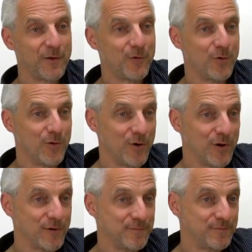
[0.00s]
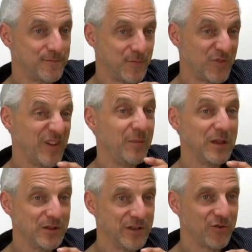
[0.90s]
Or
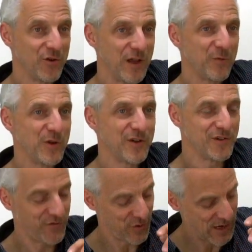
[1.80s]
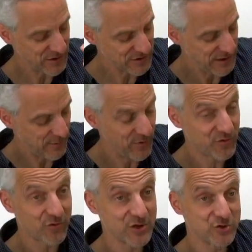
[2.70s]
seemingly at strength, because if you actually keep the
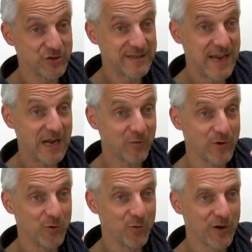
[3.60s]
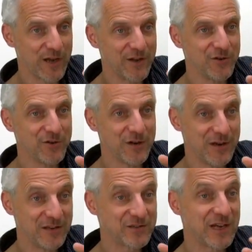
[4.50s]
structure intact when you work out, you're
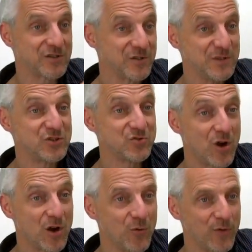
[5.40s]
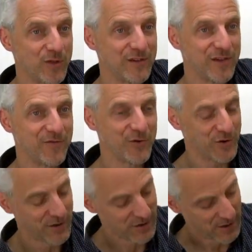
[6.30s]
going to actually be stronger with less
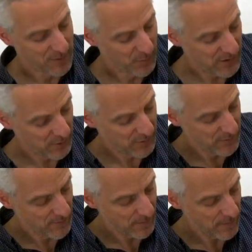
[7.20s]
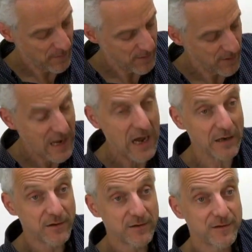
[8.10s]
effort. But they're
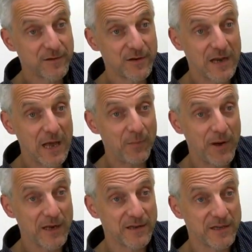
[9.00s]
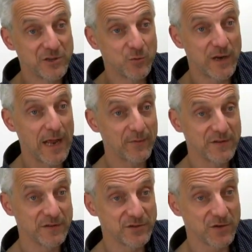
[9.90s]
not. They're not paying attention to what happens
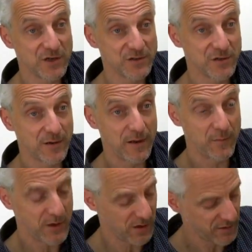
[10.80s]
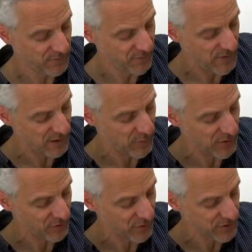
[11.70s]
to the structure. And because of advanced
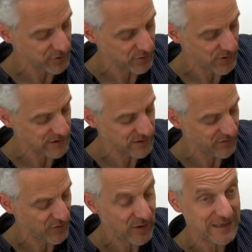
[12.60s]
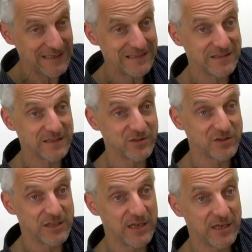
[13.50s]
biostructural correction, it's very easy to
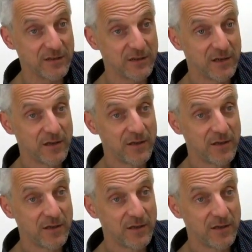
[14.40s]
understand